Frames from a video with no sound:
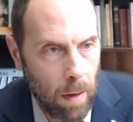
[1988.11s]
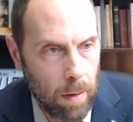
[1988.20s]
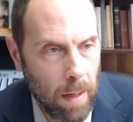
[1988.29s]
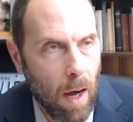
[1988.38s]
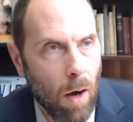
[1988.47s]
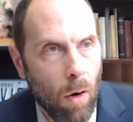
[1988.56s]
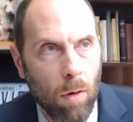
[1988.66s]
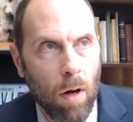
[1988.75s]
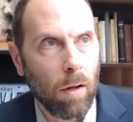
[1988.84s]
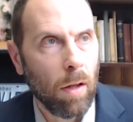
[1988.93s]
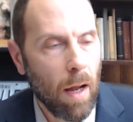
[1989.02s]
Now,
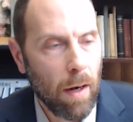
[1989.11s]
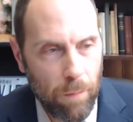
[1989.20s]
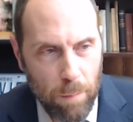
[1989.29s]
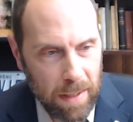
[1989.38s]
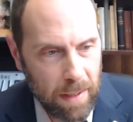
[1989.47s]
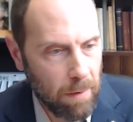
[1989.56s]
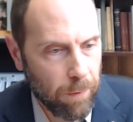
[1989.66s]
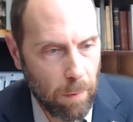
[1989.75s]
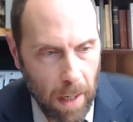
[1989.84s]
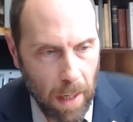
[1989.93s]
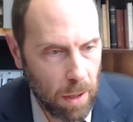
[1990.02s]
a lot of
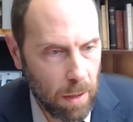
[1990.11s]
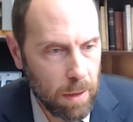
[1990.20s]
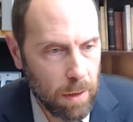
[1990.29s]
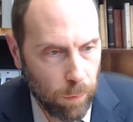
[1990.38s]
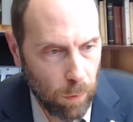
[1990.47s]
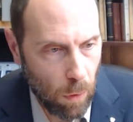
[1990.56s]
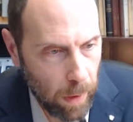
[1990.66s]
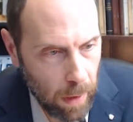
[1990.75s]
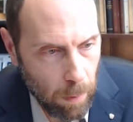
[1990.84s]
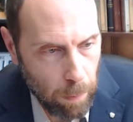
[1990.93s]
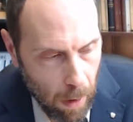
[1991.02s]
misinformation is
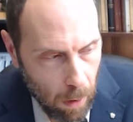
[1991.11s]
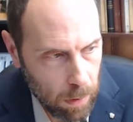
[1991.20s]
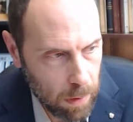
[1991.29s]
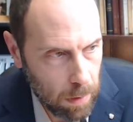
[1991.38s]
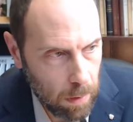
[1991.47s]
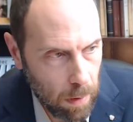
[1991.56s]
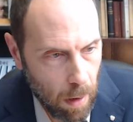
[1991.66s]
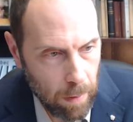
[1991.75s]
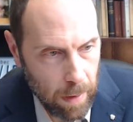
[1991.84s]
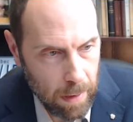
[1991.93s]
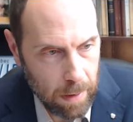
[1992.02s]
floating about
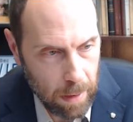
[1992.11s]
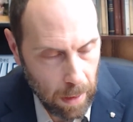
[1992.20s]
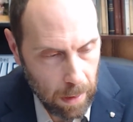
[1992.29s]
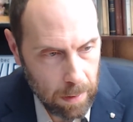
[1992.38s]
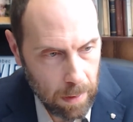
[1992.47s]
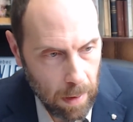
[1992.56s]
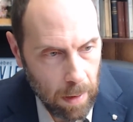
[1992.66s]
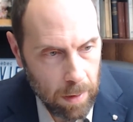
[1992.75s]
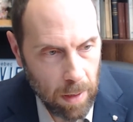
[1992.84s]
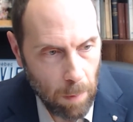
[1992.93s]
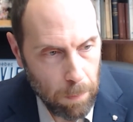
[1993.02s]
on these things.
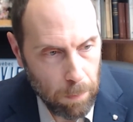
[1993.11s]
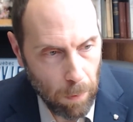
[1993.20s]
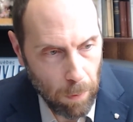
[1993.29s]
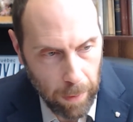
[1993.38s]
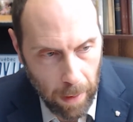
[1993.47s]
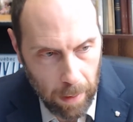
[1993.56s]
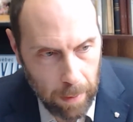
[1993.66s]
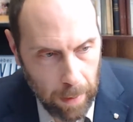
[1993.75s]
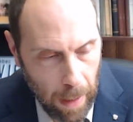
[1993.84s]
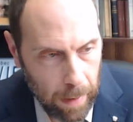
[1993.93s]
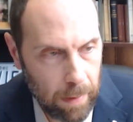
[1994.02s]
Some people think
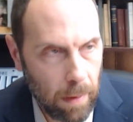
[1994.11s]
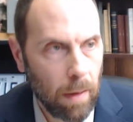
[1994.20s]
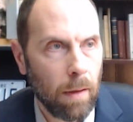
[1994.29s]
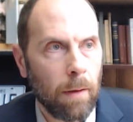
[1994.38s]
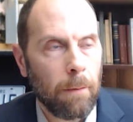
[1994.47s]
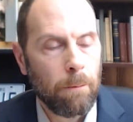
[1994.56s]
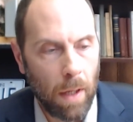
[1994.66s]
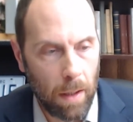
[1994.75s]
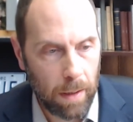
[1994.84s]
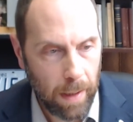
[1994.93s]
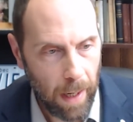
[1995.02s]
that
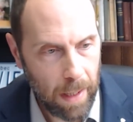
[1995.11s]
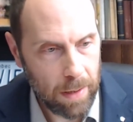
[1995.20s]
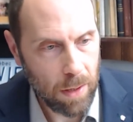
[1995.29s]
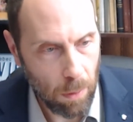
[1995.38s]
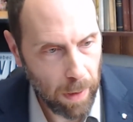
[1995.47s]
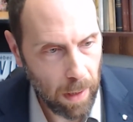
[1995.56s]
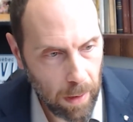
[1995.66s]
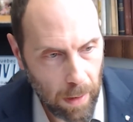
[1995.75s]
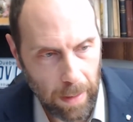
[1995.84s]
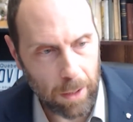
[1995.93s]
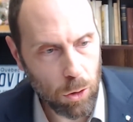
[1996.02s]
gays are being
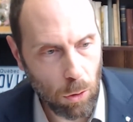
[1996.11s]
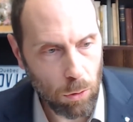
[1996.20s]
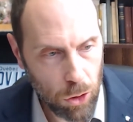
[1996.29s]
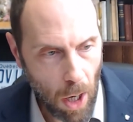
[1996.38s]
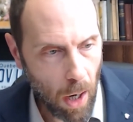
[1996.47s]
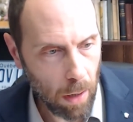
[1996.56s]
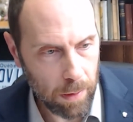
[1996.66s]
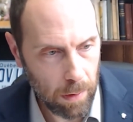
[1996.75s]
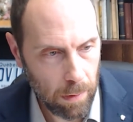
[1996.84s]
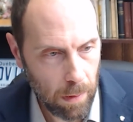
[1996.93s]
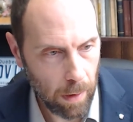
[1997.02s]
electroshocked
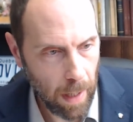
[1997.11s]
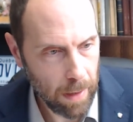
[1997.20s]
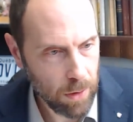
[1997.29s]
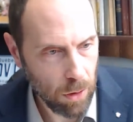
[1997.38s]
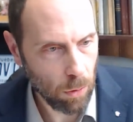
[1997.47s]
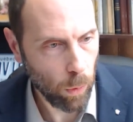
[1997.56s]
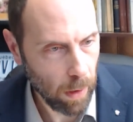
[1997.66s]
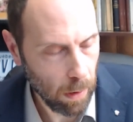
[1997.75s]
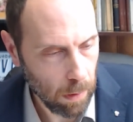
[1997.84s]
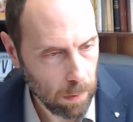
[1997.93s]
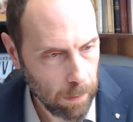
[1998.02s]
against their
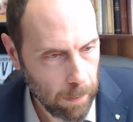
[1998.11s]
will.